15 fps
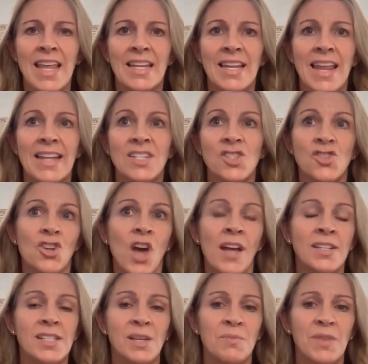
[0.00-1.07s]
it, it's
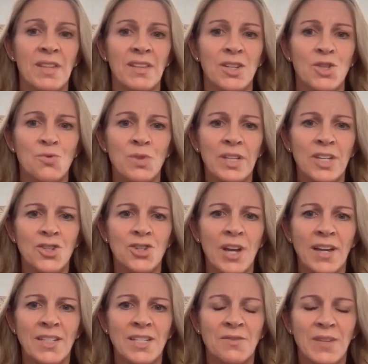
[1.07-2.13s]
not something that's really
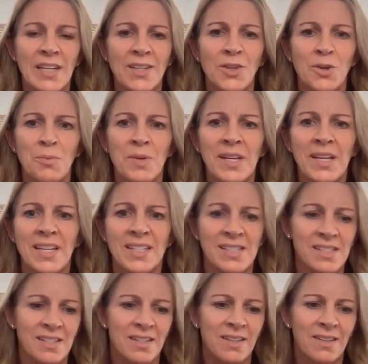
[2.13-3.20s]
attractive either
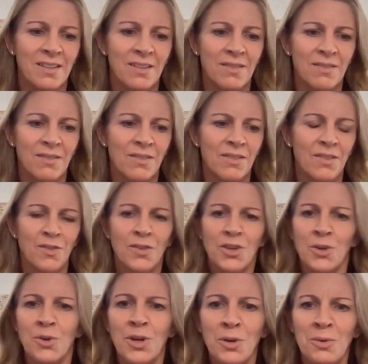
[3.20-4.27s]
because
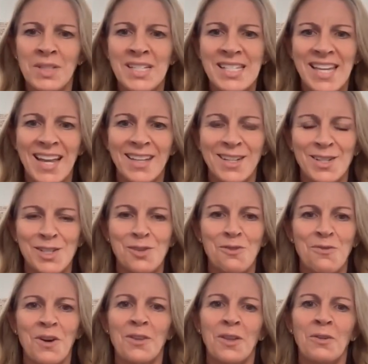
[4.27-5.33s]
you can only scale it so
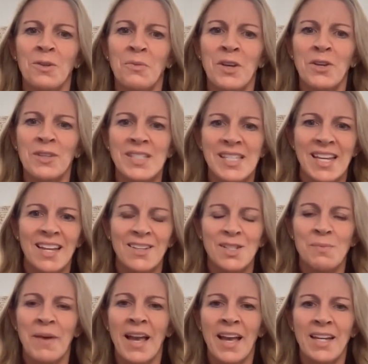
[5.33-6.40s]
far. The only way you can scale is
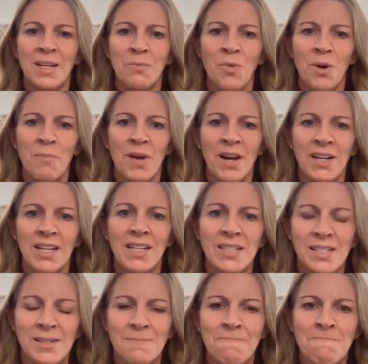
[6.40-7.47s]
by adding more
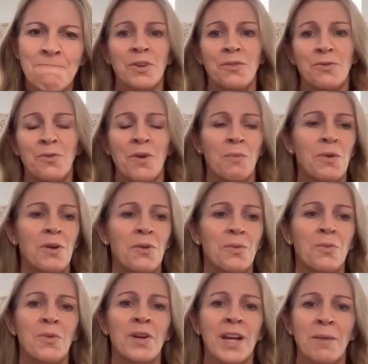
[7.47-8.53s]
bodies. And we we are
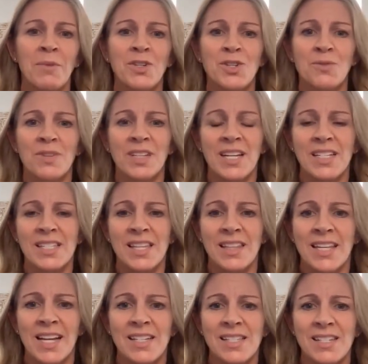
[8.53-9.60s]
coming to realize that
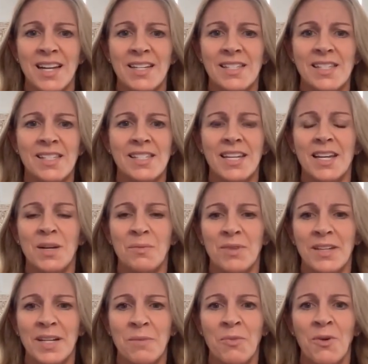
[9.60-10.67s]
that's not sustainable
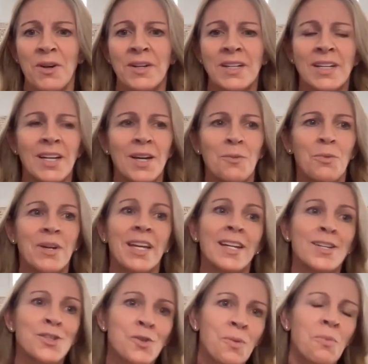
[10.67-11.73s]
anymore. Right. We're
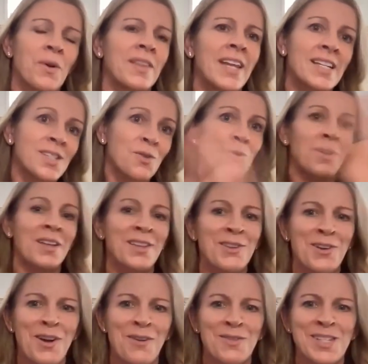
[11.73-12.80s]
getting to a point. That's a whole other
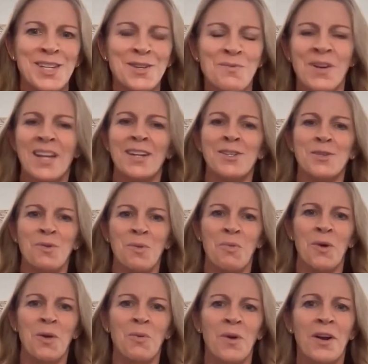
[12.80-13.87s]
conversation. We're getting to a
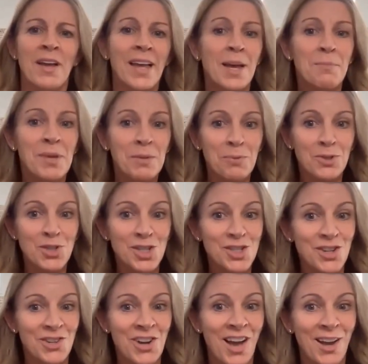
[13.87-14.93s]
point where people just
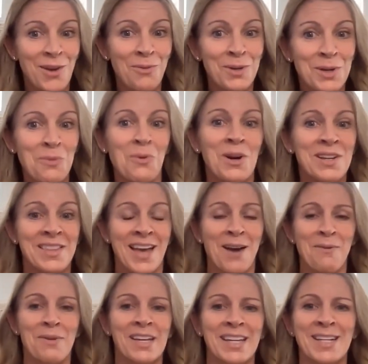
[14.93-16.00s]
are not going to work
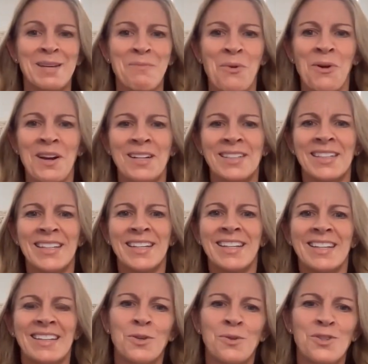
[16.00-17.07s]
that way anymore.
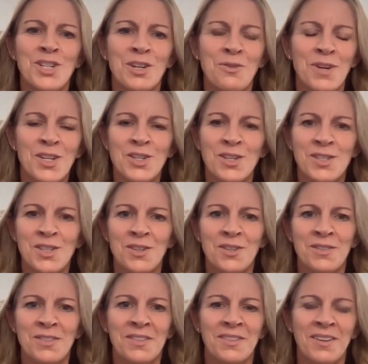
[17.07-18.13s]
The newer generations
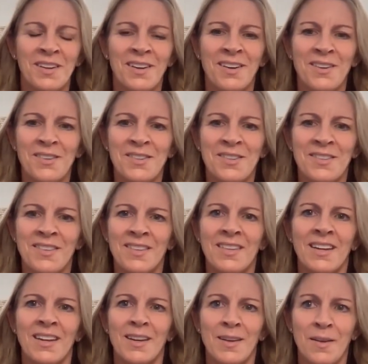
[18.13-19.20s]
are are
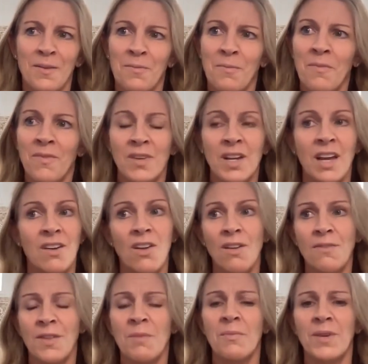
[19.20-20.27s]
eh, not all
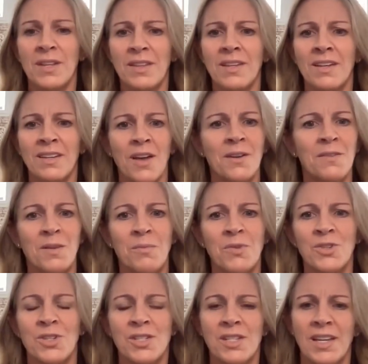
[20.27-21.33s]
of them, but a lot of them are
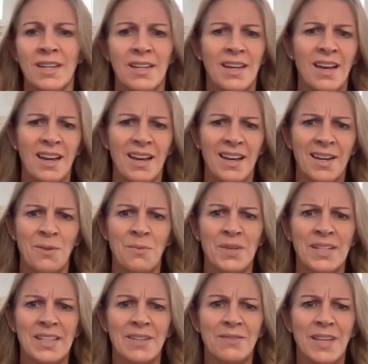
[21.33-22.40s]
just like, yeah, I don't want to
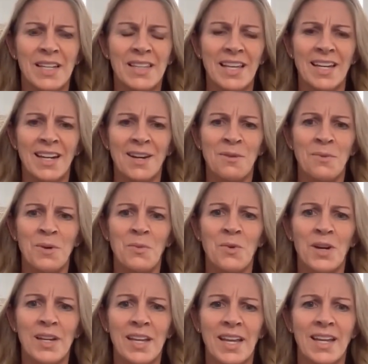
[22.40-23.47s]
live like that. I don't want to
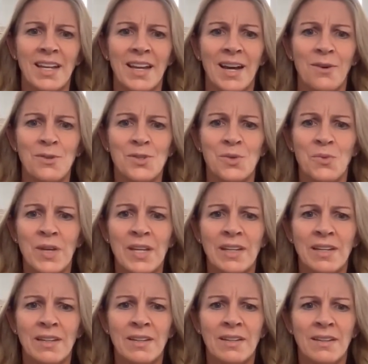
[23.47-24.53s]
work 80 hours a
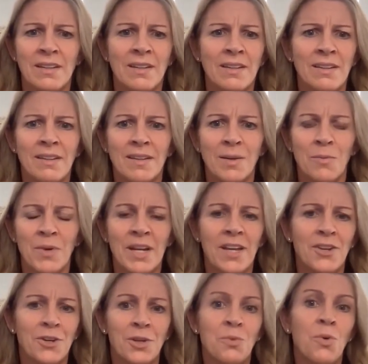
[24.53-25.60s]
week when I
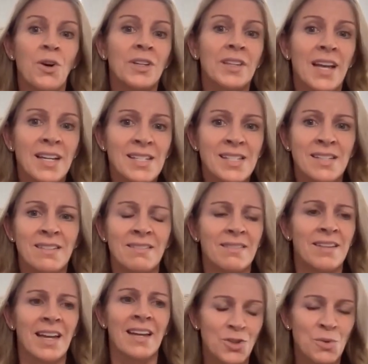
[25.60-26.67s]
could work less
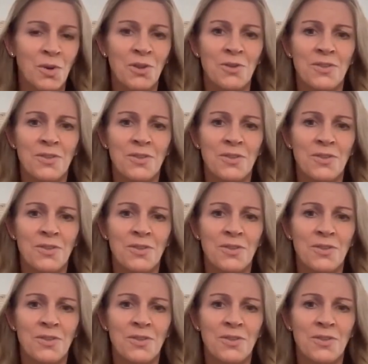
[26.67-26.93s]
and still do